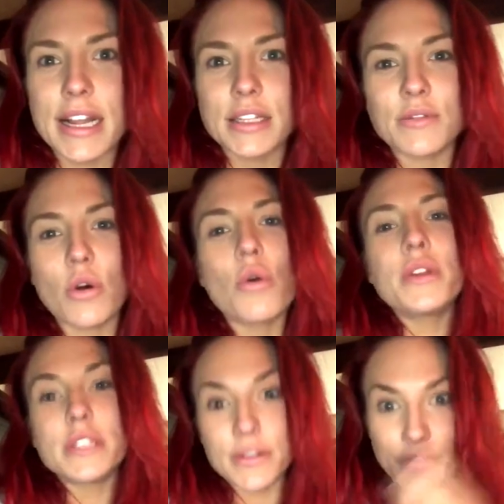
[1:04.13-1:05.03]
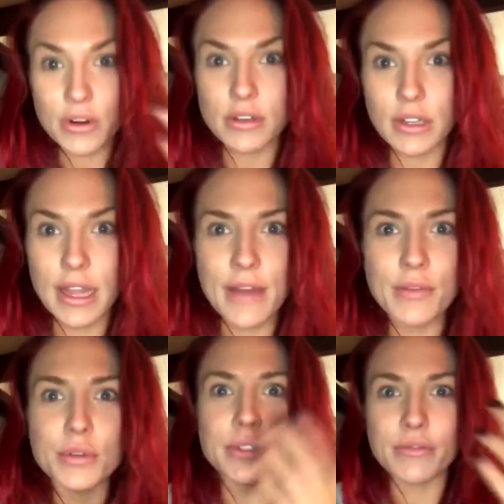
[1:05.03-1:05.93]
the dance floor, all the different
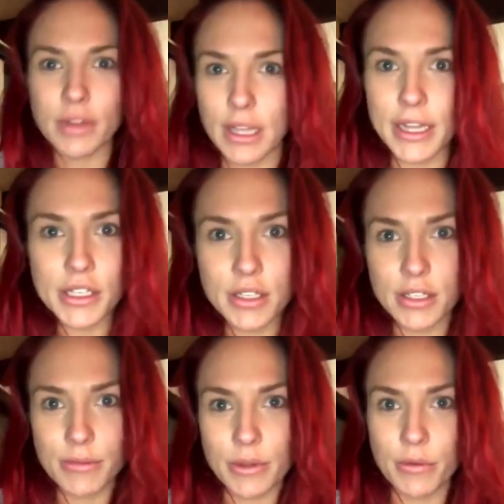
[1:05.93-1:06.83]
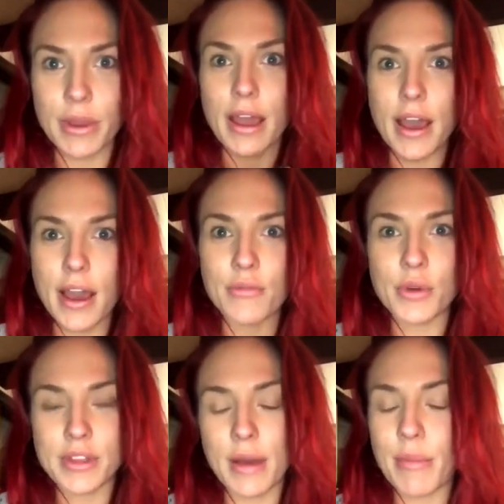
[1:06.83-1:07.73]
levels of relationship that we
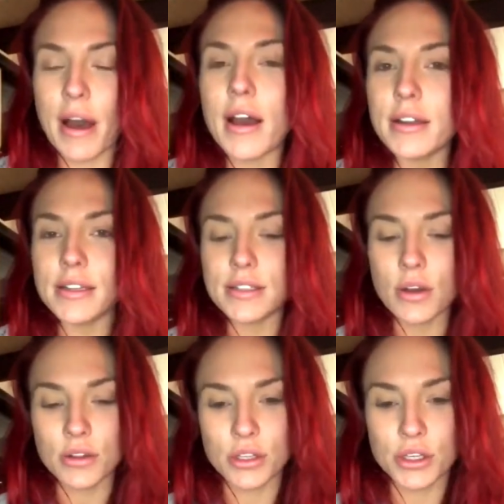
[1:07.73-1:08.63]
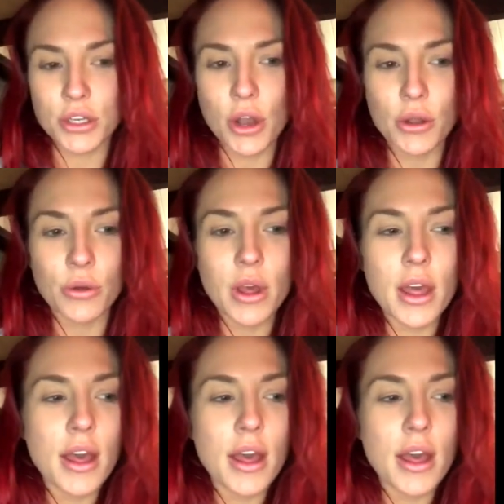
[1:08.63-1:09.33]
have with our partners on the show.